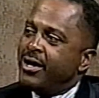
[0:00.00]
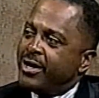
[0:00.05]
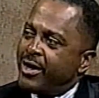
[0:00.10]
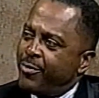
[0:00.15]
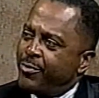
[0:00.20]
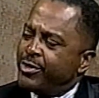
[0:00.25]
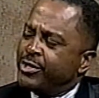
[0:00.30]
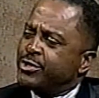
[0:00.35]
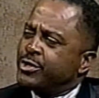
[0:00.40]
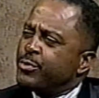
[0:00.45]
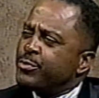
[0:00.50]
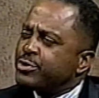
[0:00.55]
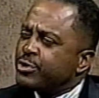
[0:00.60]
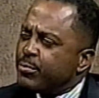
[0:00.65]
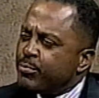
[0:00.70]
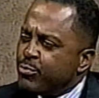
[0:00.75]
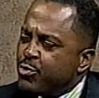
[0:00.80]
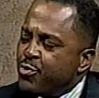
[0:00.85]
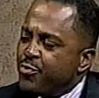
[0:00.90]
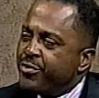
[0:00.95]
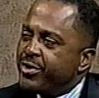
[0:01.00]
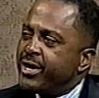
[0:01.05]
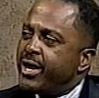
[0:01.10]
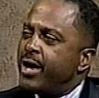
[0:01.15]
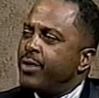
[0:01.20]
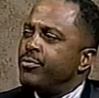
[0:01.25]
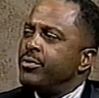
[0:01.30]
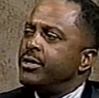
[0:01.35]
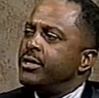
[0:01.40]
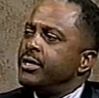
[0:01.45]
So it was a movie
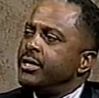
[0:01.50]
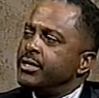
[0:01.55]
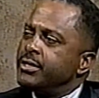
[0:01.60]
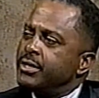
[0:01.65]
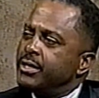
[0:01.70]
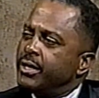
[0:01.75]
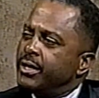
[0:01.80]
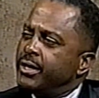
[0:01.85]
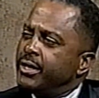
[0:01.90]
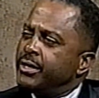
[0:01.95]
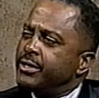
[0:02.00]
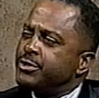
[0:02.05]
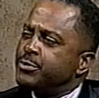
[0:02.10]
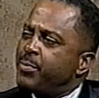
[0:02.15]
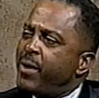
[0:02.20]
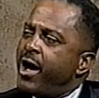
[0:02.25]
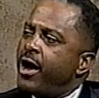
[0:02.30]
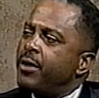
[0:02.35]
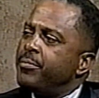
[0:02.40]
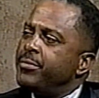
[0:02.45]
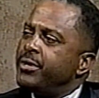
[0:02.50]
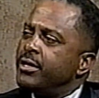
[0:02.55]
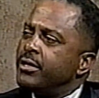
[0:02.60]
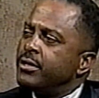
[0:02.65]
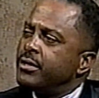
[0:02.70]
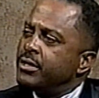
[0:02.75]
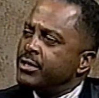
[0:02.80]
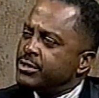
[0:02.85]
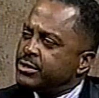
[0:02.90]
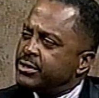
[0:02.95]
that really inspired me
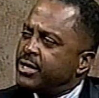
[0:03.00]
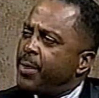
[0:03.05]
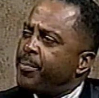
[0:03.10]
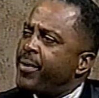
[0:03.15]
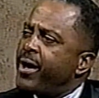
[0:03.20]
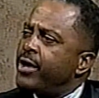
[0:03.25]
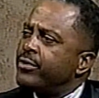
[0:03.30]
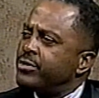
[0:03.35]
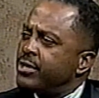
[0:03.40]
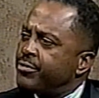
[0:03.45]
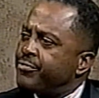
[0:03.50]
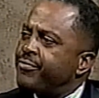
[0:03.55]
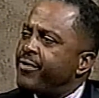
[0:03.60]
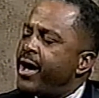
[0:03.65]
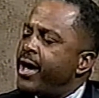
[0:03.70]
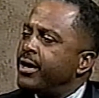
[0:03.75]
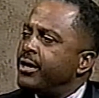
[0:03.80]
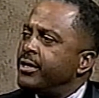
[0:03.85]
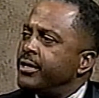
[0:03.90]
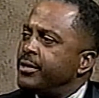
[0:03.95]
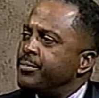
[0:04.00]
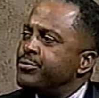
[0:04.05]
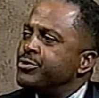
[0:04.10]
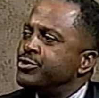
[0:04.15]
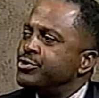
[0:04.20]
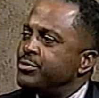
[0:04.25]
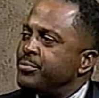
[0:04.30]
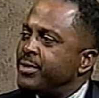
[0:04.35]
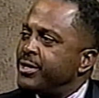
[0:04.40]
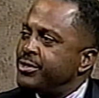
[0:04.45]
to step out there finally and
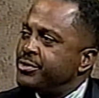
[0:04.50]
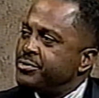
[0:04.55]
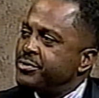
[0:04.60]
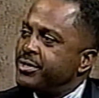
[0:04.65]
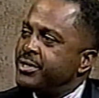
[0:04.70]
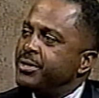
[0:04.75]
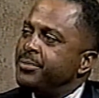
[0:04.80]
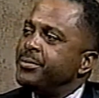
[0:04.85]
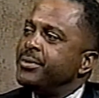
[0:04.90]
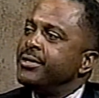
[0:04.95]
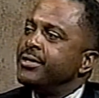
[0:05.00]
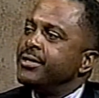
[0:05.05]
pursue my dream.